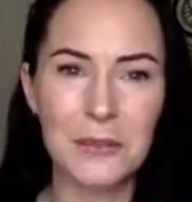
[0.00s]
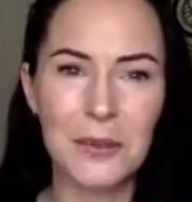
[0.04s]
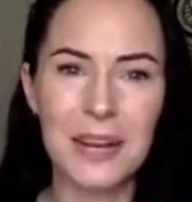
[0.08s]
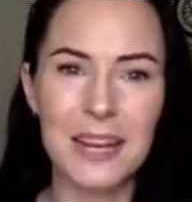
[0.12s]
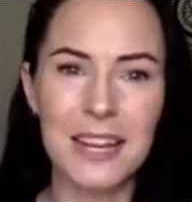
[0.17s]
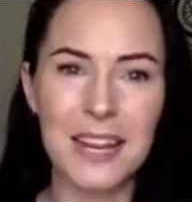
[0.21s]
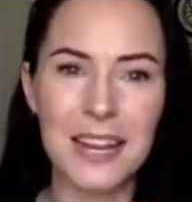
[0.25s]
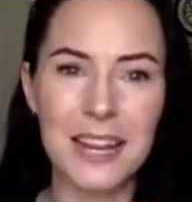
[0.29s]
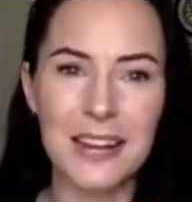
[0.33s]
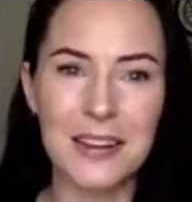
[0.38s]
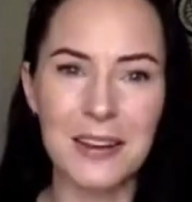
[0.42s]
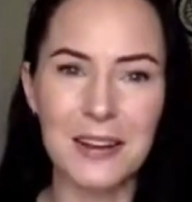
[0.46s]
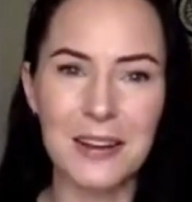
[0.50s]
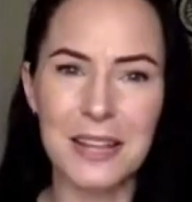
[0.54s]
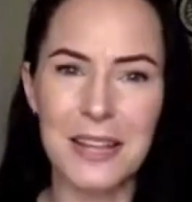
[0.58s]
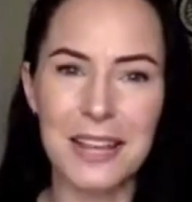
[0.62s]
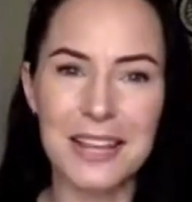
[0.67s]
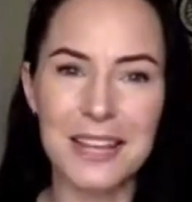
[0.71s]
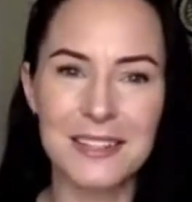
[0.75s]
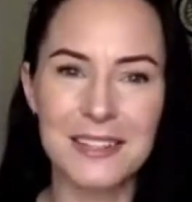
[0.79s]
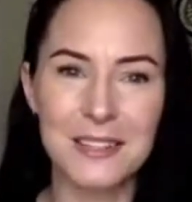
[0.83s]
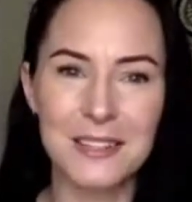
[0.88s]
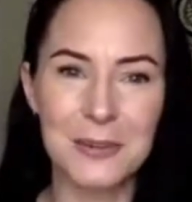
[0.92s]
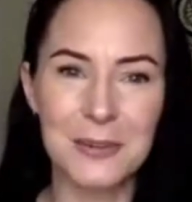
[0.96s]
radiate our
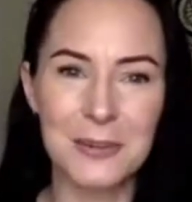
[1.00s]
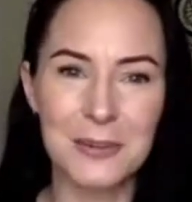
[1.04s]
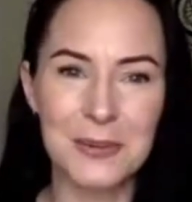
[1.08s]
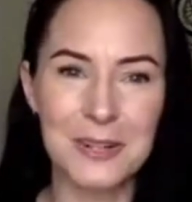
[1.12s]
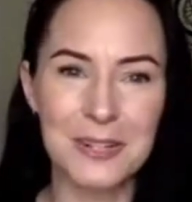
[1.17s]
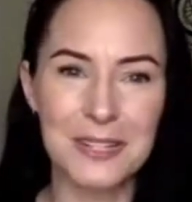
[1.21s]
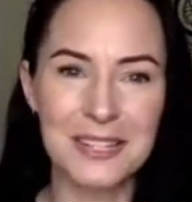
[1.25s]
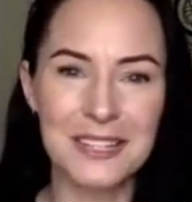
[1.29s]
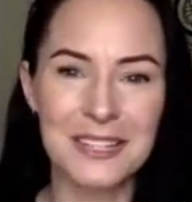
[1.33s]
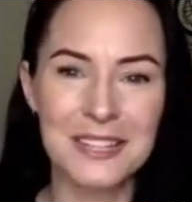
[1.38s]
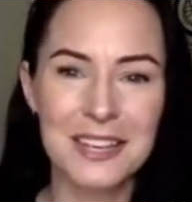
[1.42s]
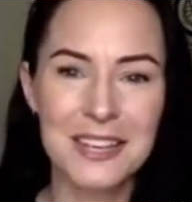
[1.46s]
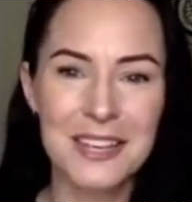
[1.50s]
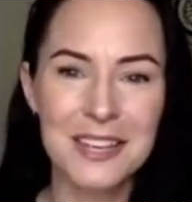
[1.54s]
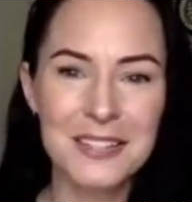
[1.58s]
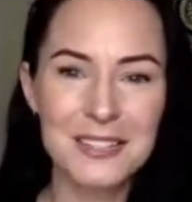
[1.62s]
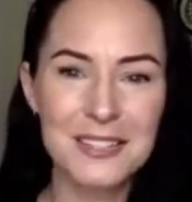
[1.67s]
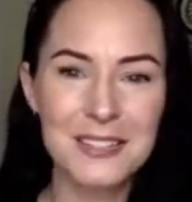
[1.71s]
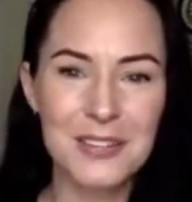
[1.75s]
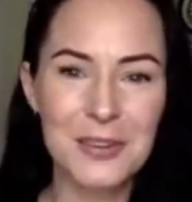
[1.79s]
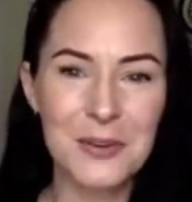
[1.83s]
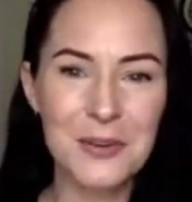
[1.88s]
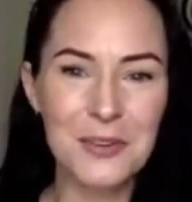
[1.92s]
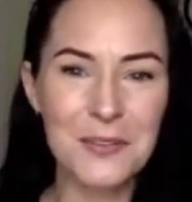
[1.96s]
light to the world.
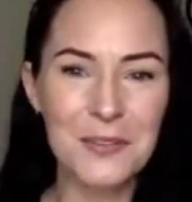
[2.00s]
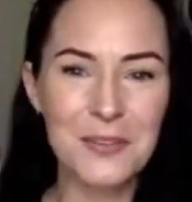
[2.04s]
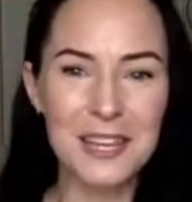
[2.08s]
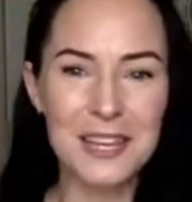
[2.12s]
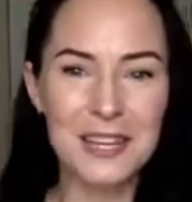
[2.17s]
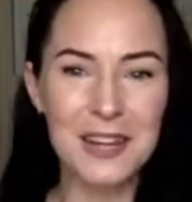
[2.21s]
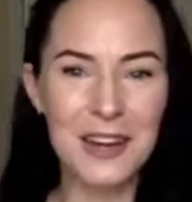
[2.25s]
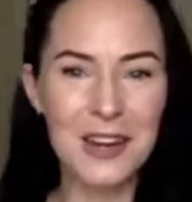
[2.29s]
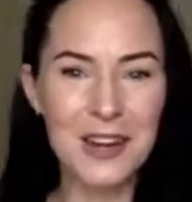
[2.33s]
So if we could